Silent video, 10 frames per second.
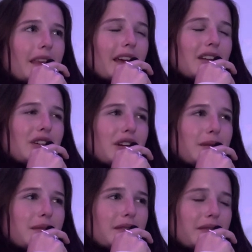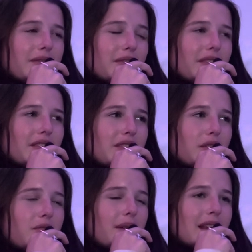in terms of
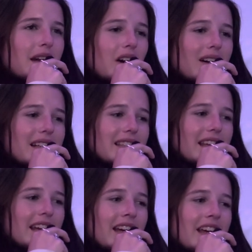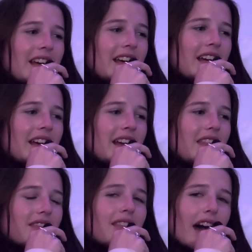so many artists, like,
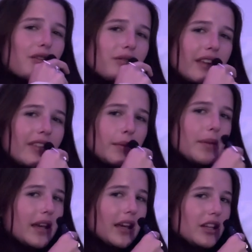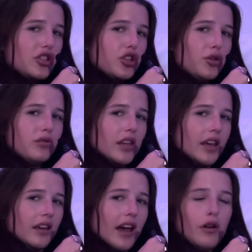I don't think they're picking and
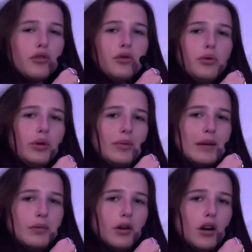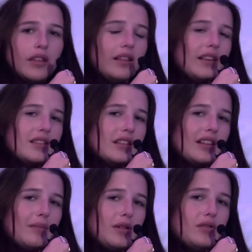choosing how cool the people are that listen to
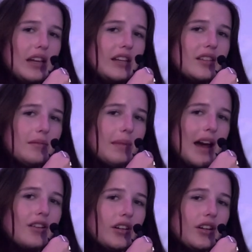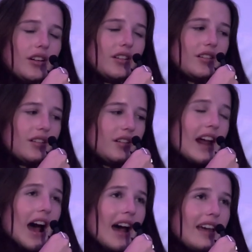their music. It doesn't matter.
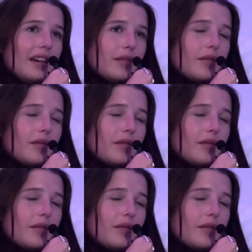I